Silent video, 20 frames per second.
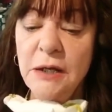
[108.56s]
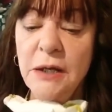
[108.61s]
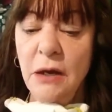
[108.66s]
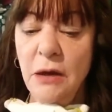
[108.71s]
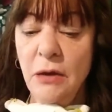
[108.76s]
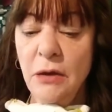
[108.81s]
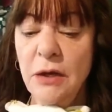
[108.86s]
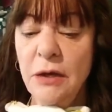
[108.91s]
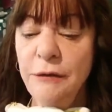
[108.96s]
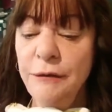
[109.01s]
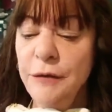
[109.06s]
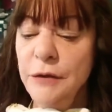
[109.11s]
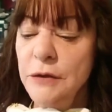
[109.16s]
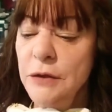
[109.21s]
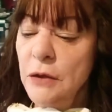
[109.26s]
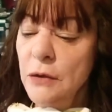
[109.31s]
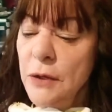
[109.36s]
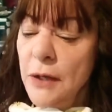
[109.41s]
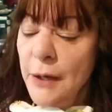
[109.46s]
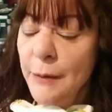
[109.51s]
Now, if you
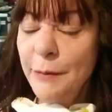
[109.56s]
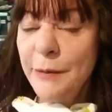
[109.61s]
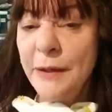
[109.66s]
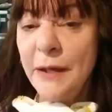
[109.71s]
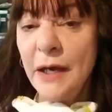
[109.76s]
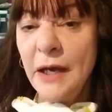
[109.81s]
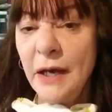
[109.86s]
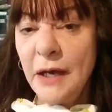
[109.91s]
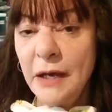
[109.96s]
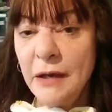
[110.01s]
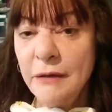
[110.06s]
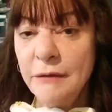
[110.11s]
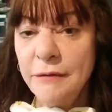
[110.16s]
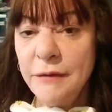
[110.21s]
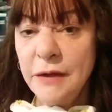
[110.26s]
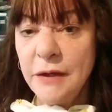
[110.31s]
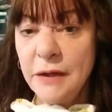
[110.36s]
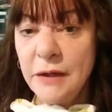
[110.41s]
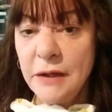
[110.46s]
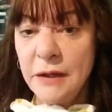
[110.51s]
don't happen to have
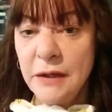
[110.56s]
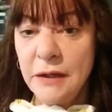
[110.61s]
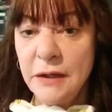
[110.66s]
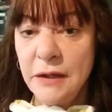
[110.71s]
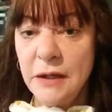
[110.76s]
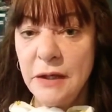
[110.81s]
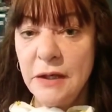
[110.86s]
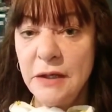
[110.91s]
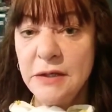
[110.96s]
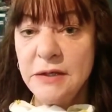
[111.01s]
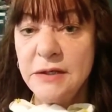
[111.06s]
any